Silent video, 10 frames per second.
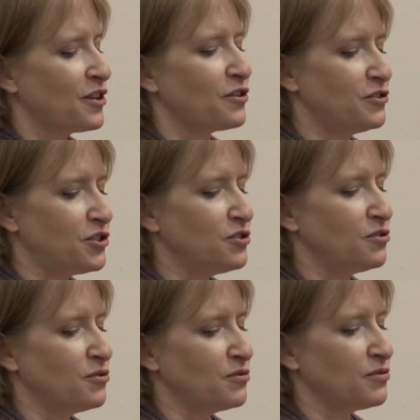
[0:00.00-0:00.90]
Could
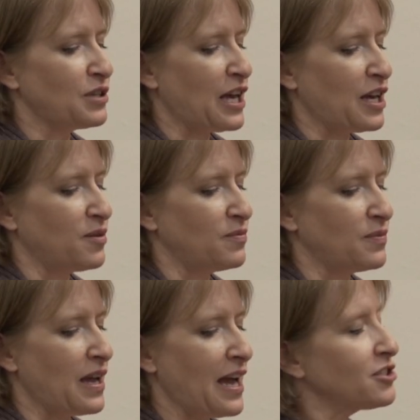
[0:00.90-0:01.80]
you can
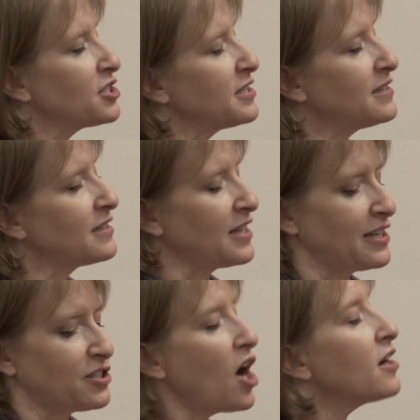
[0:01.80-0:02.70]
I
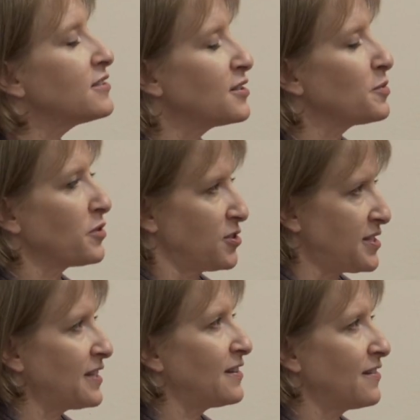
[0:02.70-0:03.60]
talk to the
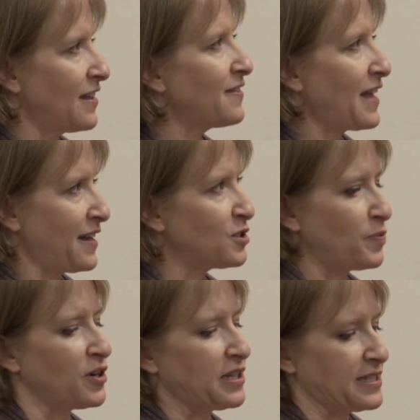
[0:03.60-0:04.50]
person that
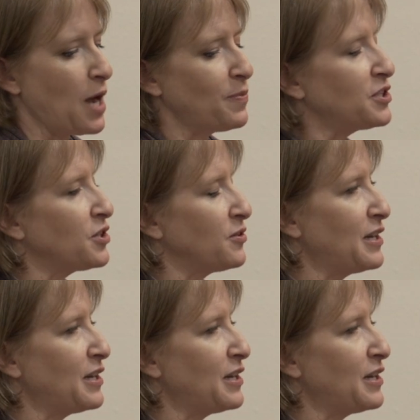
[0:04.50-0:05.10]
experience happened to?